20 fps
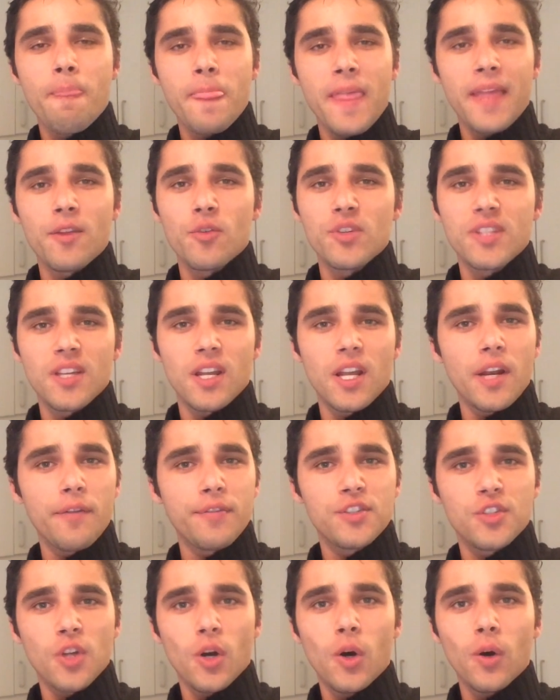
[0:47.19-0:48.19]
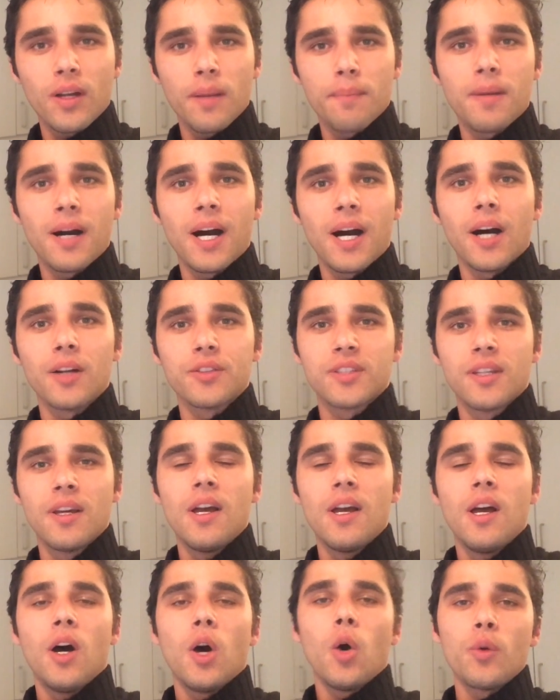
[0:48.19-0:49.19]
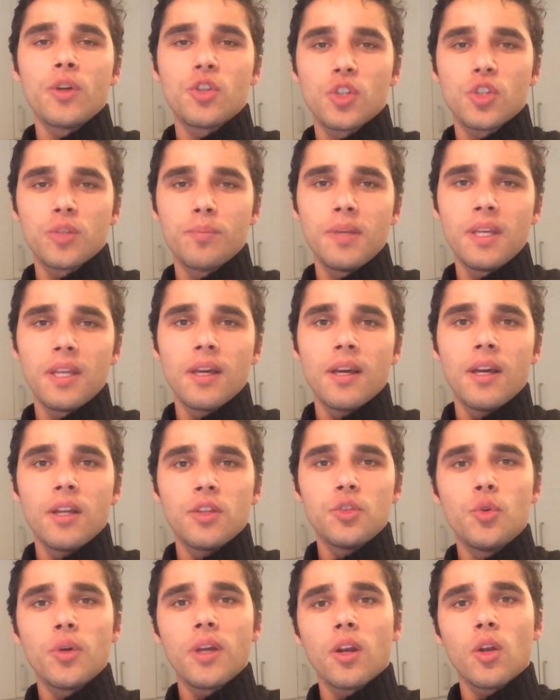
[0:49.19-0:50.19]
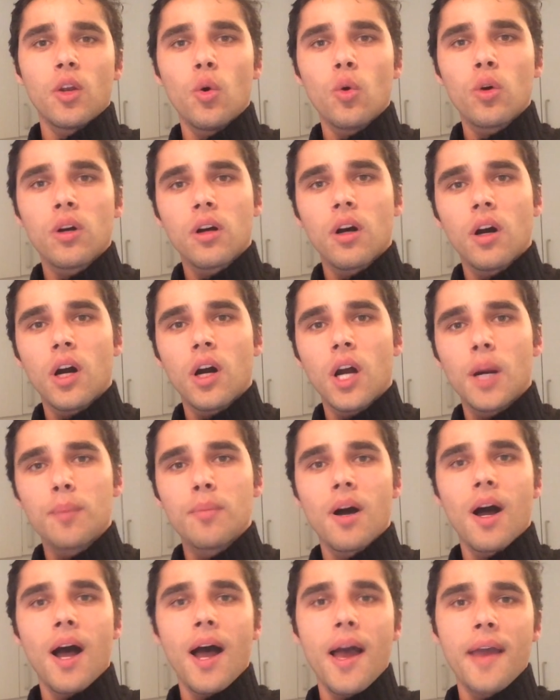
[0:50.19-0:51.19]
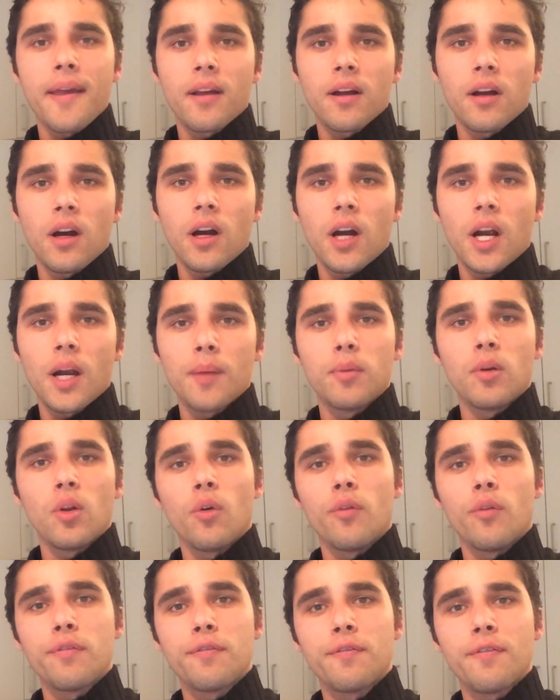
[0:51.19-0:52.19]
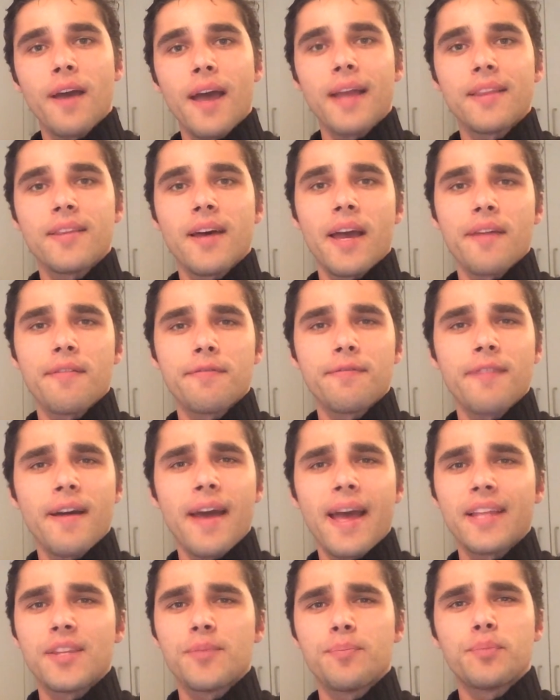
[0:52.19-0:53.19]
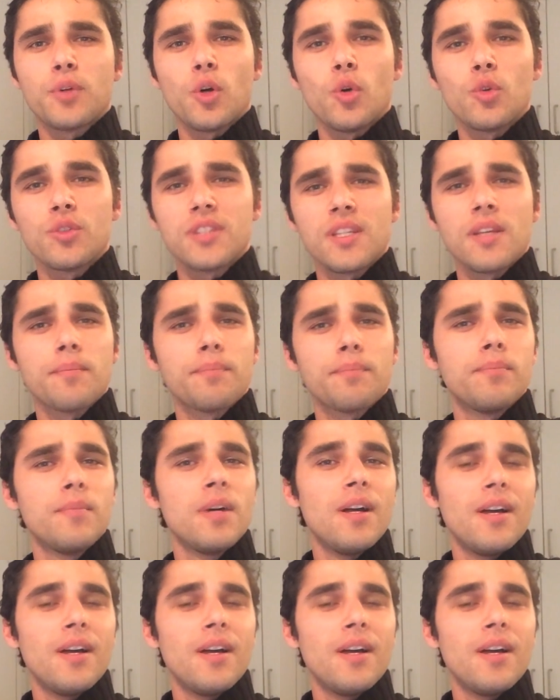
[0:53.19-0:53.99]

And there is a lot of talk about, oh, we should be doing low carb, low fat, high fat, protein,